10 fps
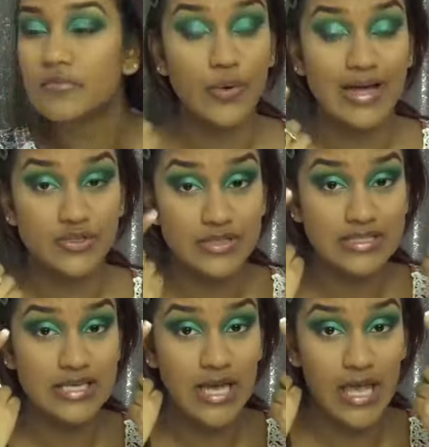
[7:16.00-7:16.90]
So as you
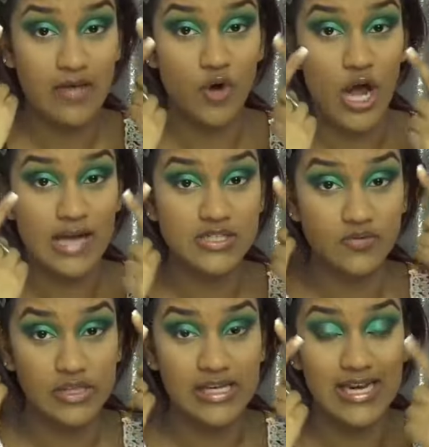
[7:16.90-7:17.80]
can see, it gave our eyes
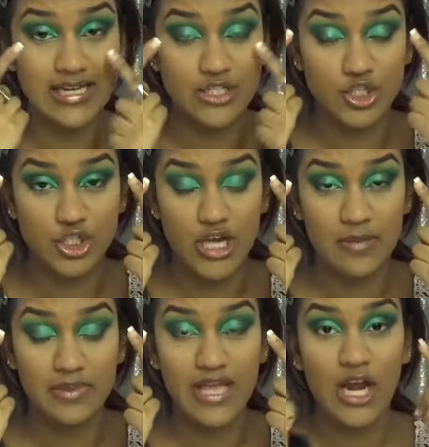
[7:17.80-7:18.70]
a really nice
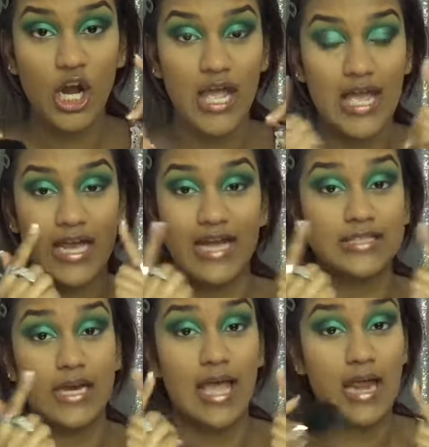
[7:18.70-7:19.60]
shape there, and I
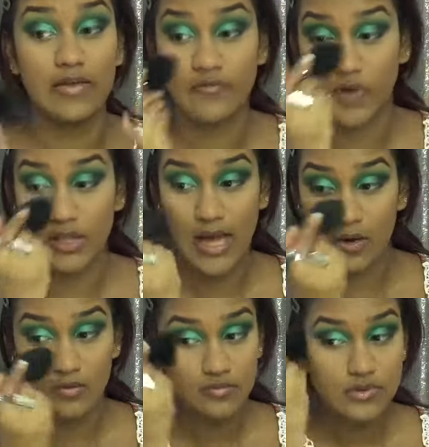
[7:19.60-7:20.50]
didn't get any
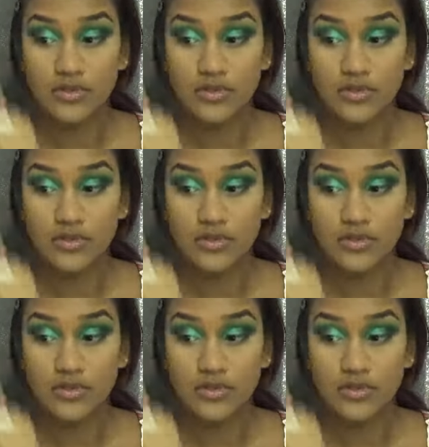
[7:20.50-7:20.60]
fallout